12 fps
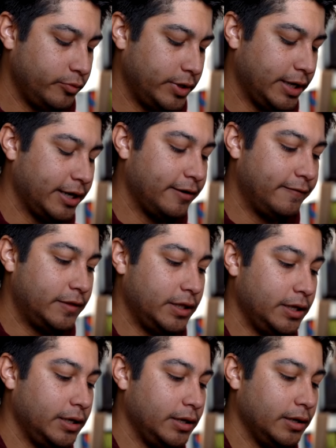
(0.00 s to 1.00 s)
we have
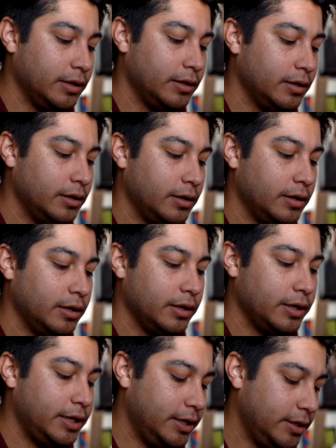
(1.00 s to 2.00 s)
the
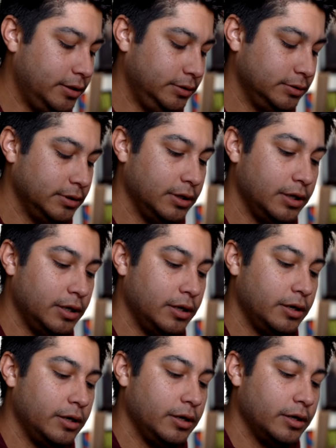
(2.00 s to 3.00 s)
Hida,
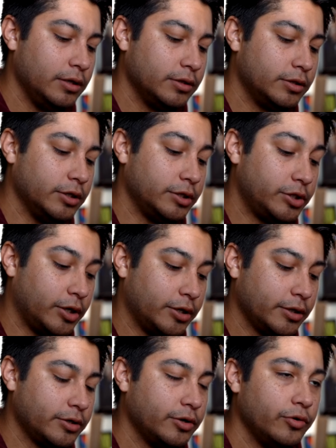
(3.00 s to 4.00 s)
the
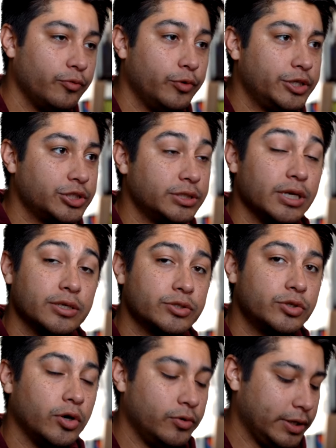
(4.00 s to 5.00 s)
Dark, which does
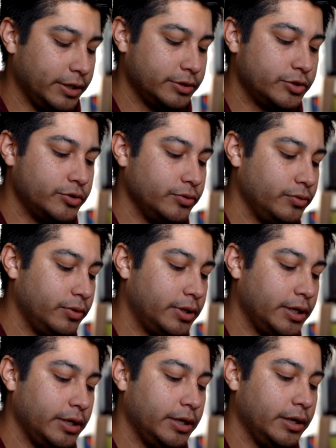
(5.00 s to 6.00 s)
go into
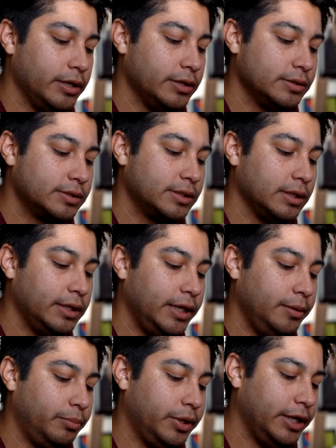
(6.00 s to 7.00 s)
the
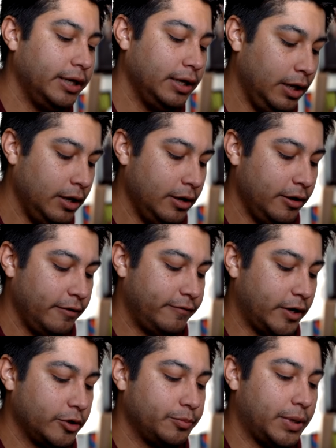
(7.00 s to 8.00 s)
Celine play,
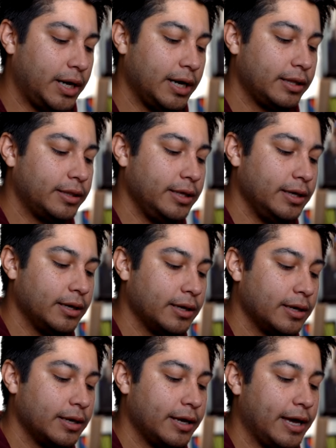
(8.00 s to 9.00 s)
followed by the
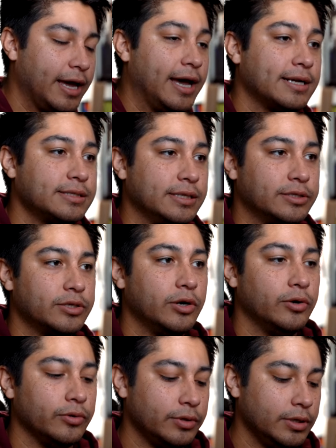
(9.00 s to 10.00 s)
Access
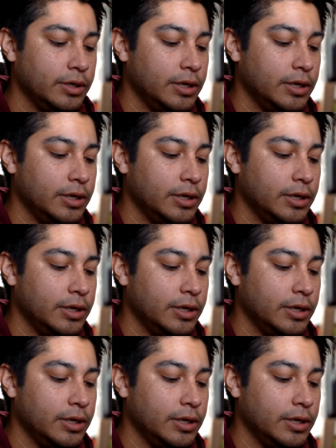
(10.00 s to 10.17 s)
Code.